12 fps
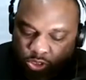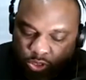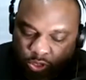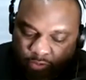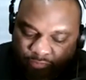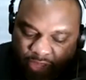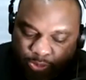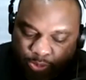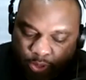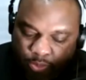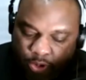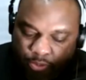Pat,
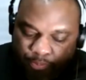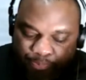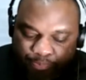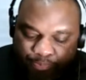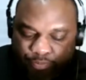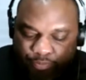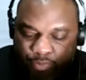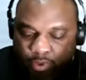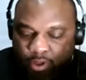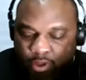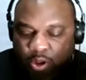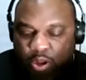what you doing? What you doing on
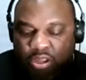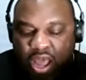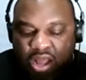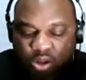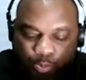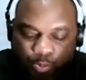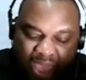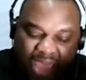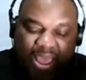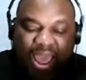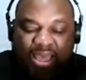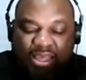Facebook, bro?
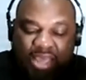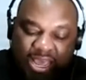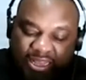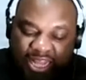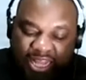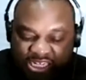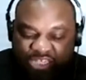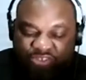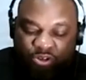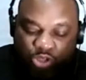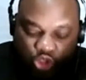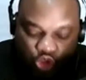You know, y'all
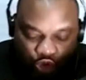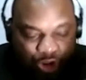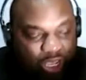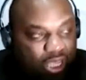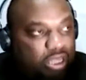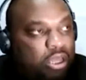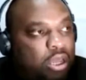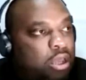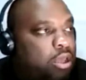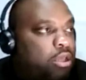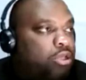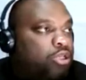know Pat got
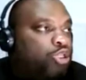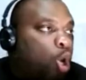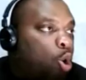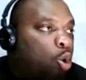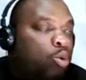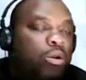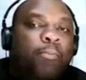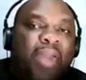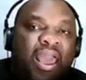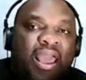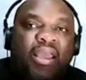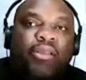Lessons from the
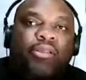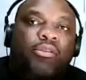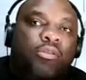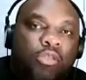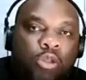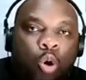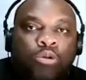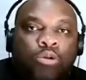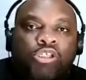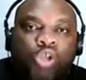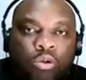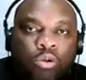Screen.
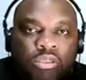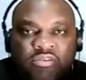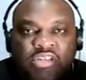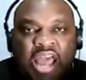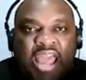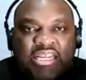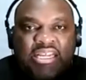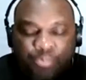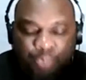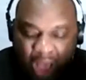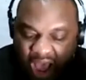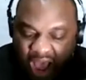Joe done made
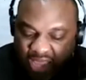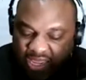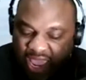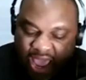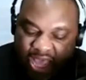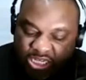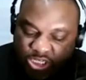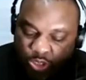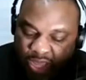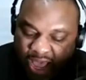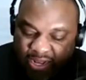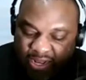On the Shoulders of
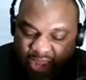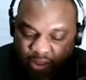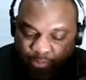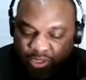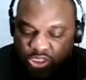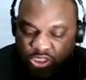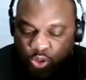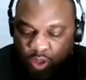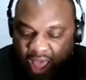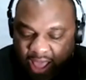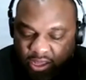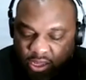Giants a
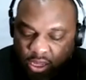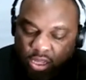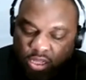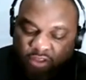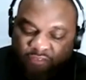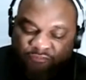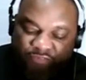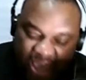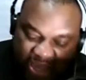podcast, so you got that.